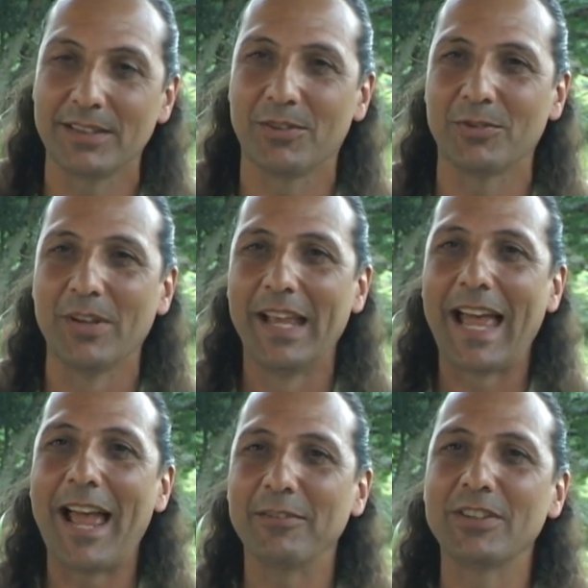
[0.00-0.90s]
they don't
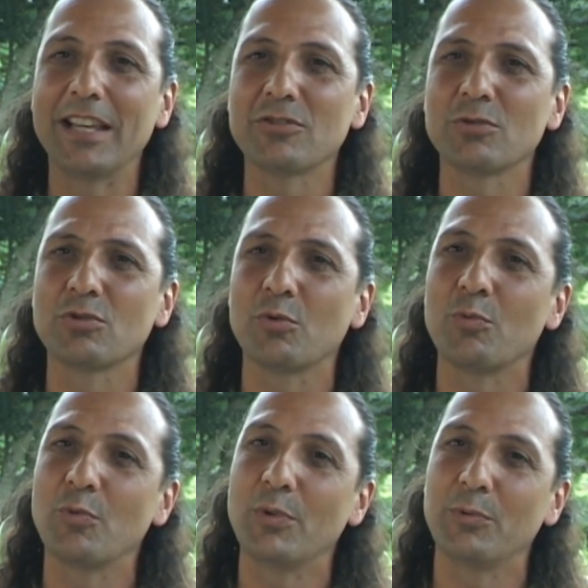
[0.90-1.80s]
have an answer. So
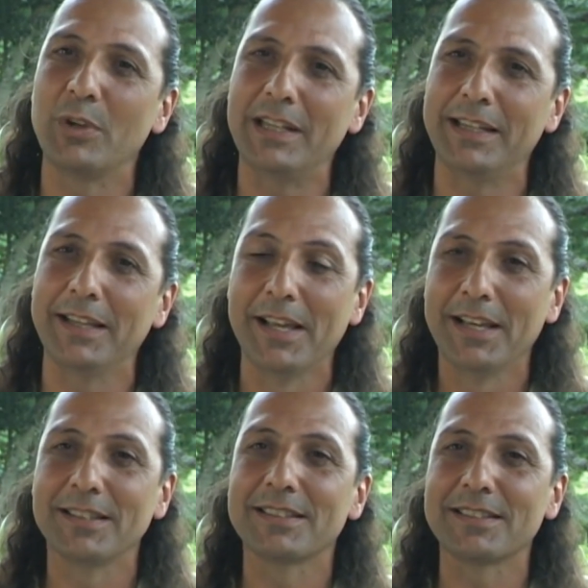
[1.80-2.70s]
really,
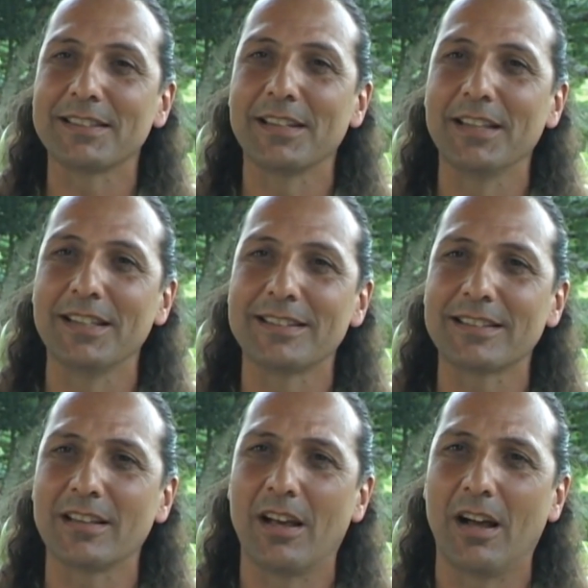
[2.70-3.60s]
it's
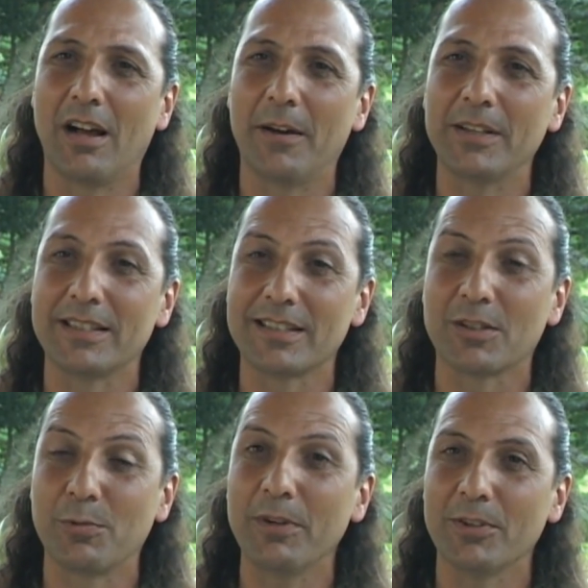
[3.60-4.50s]

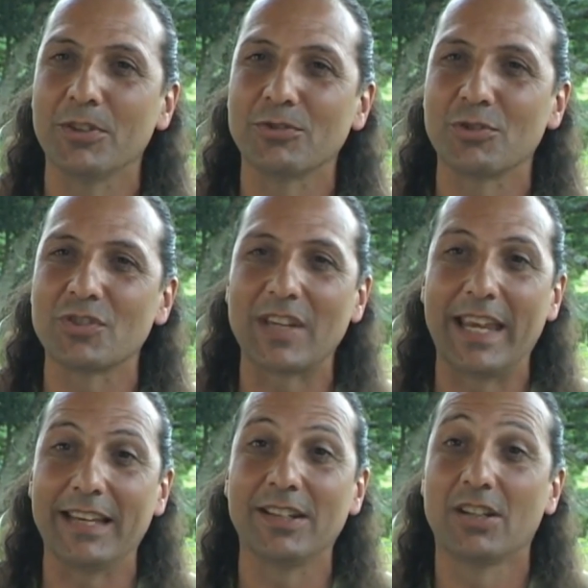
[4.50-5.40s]
equivalent to
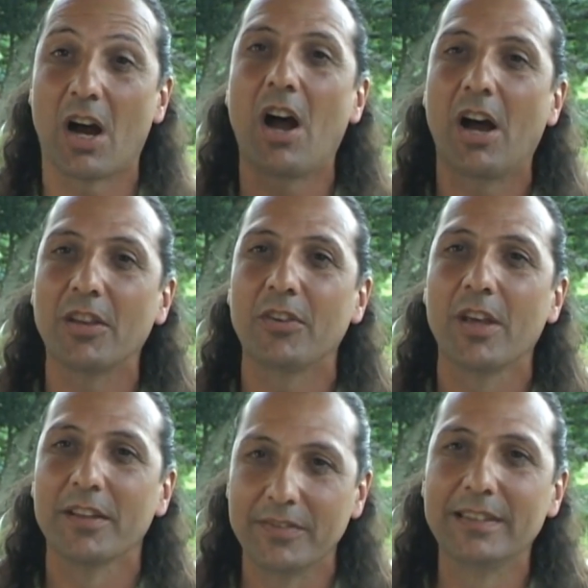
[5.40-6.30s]
saying God
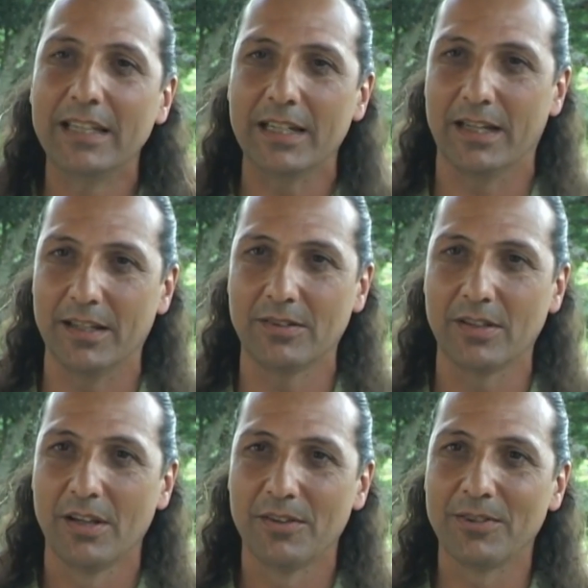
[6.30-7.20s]
did
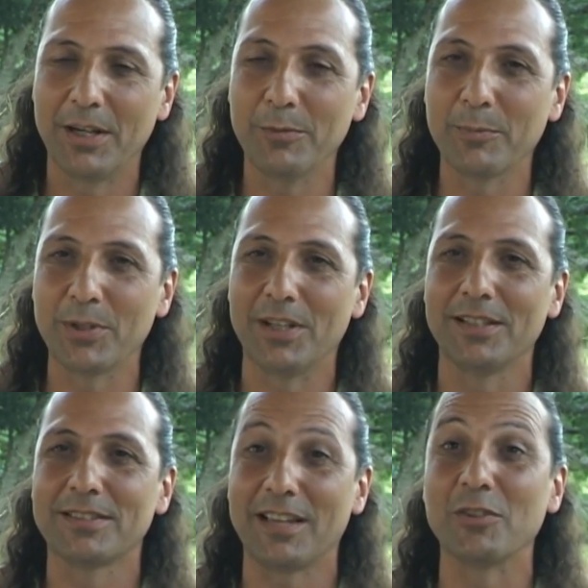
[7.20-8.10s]
it. Right, but
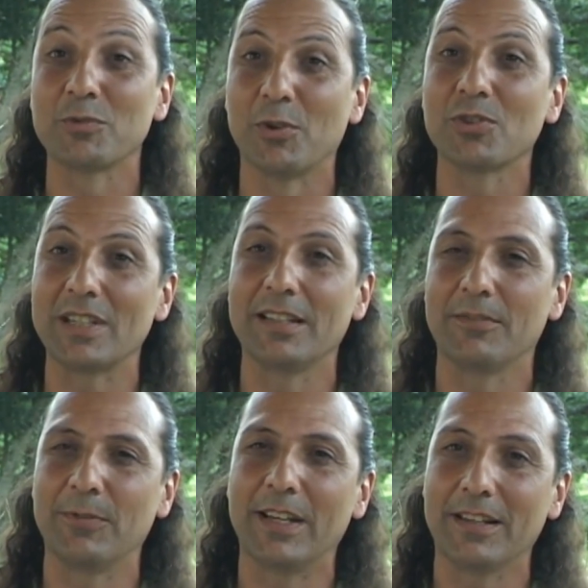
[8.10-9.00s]
it sounds more
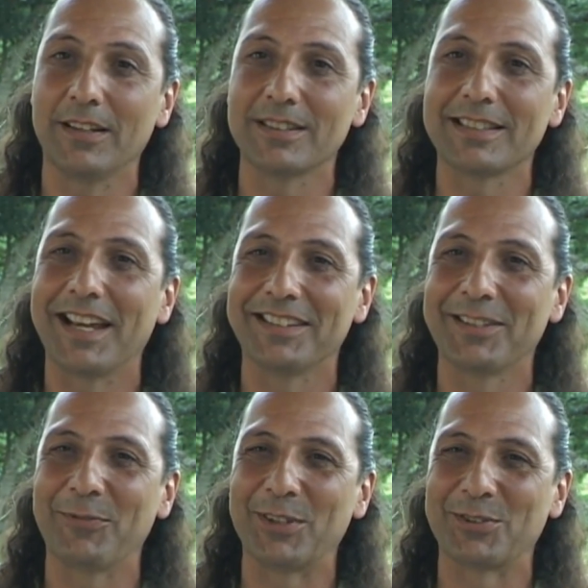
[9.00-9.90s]
scientific
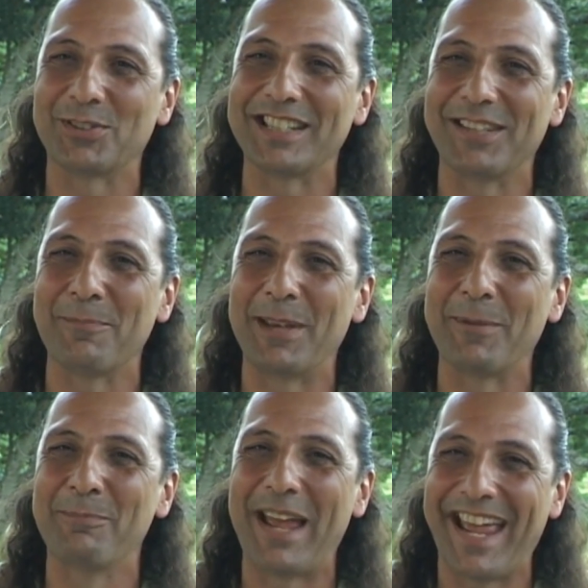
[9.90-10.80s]
to say the
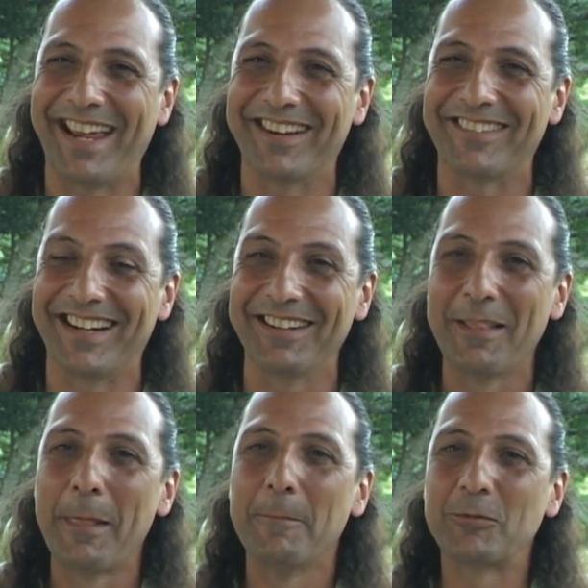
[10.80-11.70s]
Big Bang, right?
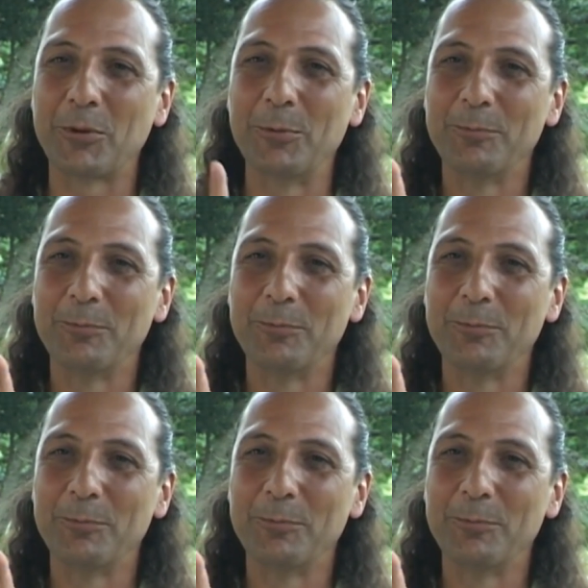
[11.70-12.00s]
So,